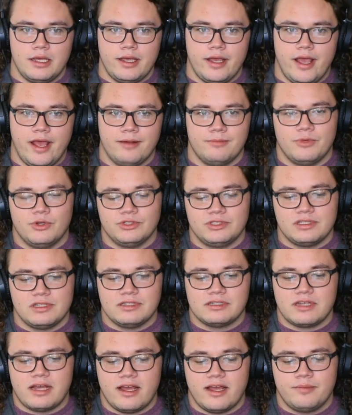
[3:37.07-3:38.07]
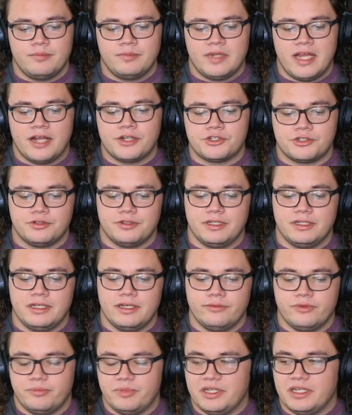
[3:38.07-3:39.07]
And most of the time, naturally,
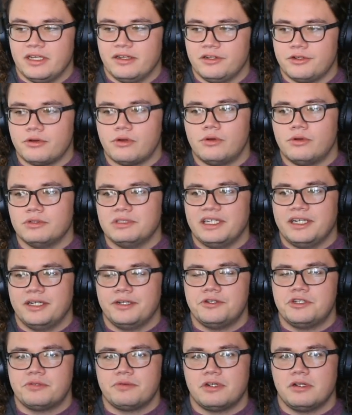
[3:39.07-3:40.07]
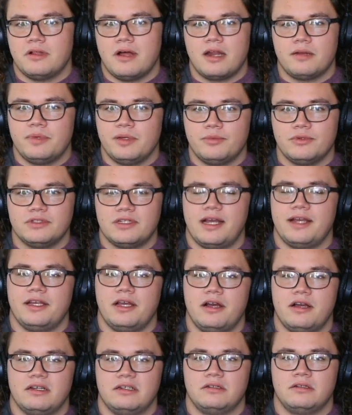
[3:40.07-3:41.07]
it would be in your old age, but a lot of people die
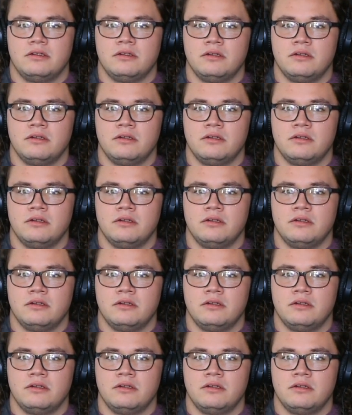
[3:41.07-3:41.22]
young.